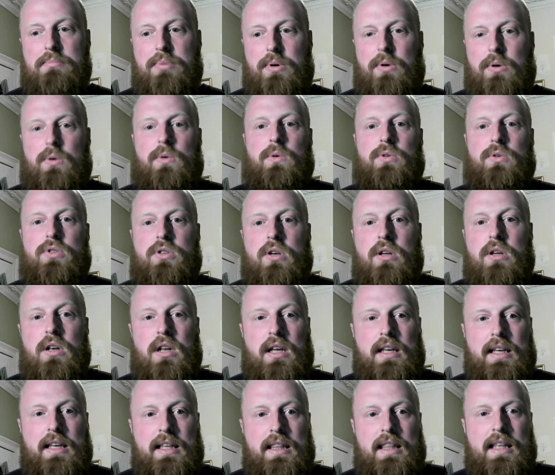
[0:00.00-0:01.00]
but also
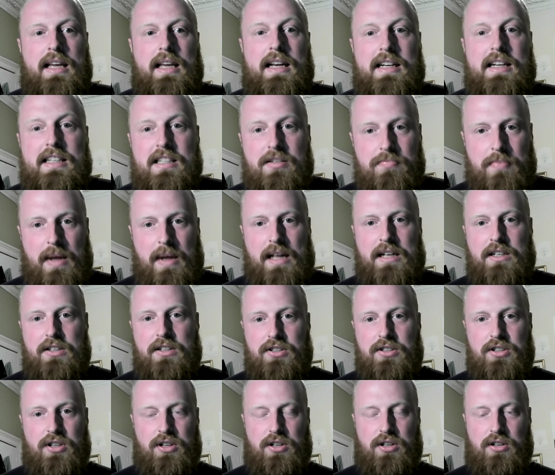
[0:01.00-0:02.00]
like the
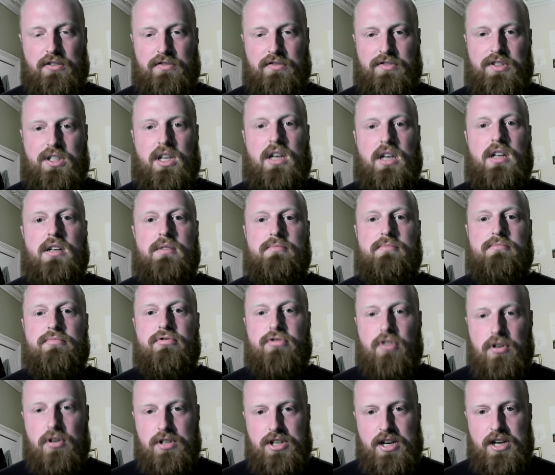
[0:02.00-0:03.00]
expansion of certain
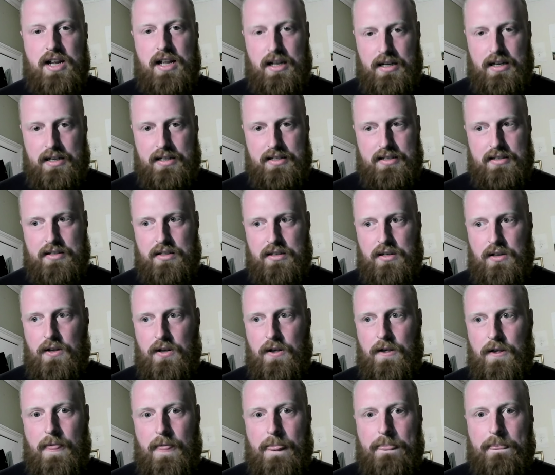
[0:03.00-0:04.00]
projects.
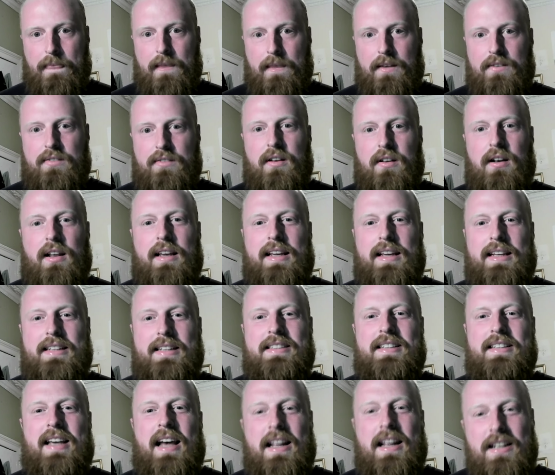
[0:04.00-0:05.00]
So like
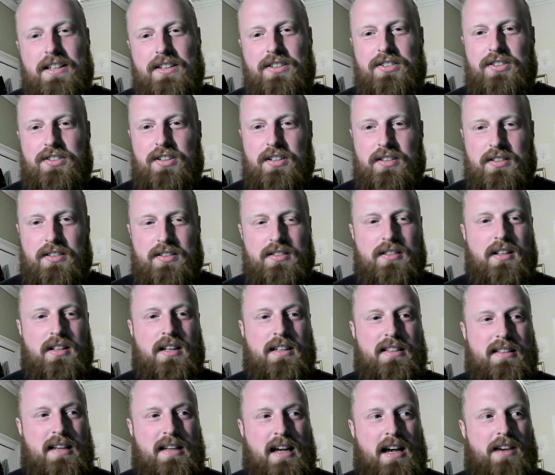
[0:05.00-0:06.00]
intentions,
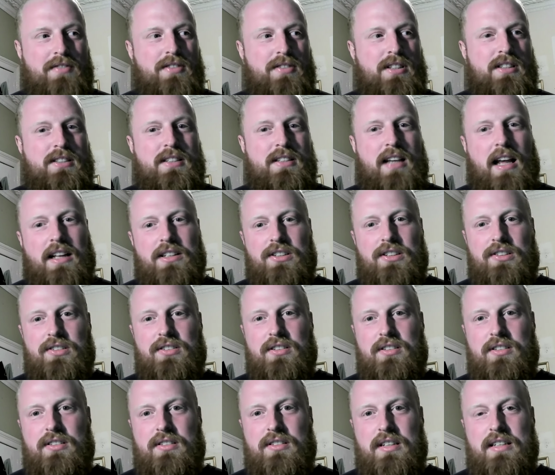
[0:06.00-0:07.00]
like to have
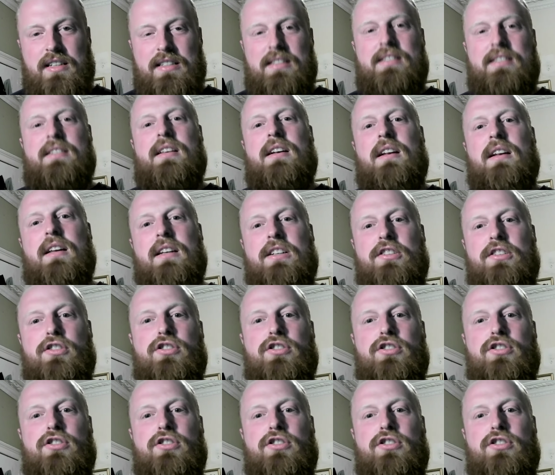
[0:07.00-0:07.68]
intentions is to like